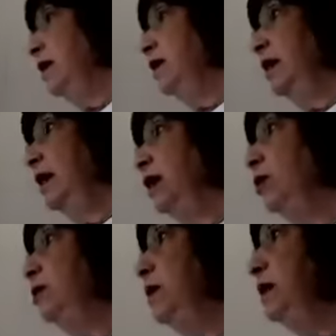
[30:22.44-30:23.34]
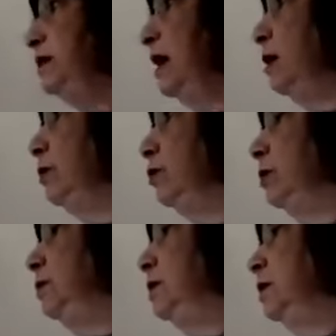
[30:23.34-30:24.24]
Then I go to my second
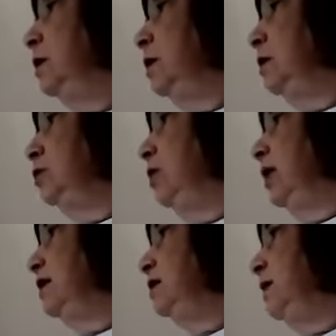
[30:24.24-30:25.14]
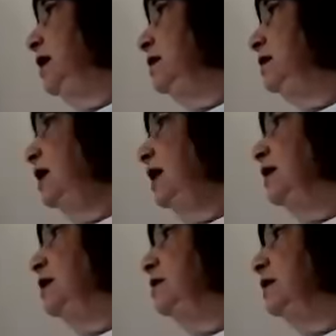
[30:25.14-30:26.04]
group, 2x minus
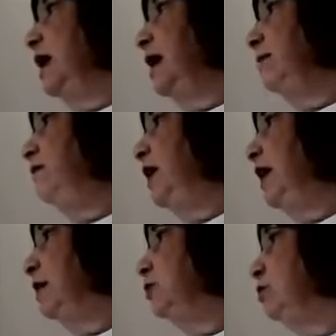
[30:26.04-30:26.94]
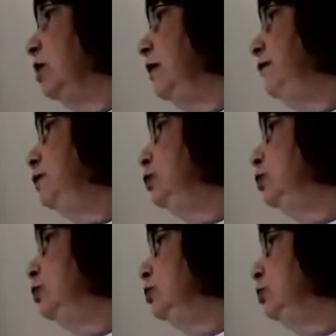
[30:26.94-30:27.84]
8. There's a common factor of
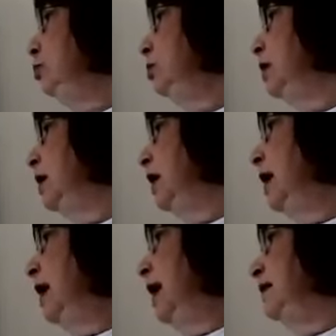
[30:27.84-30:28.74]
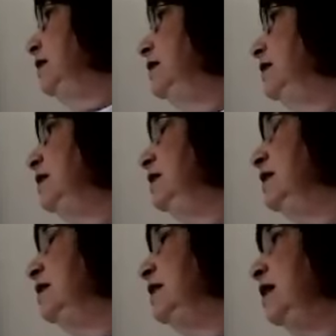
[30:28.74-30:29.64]
2. And since
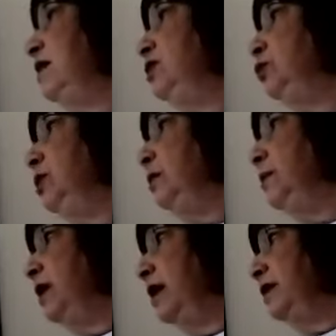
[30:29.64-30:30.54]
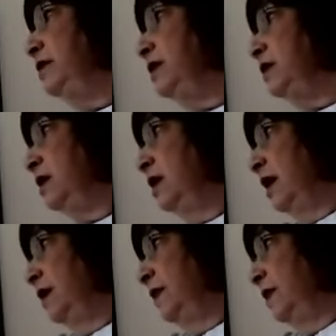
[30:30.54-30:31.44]
it starts with a plus,
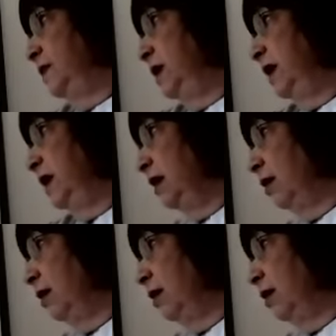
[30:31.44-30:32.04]
the leading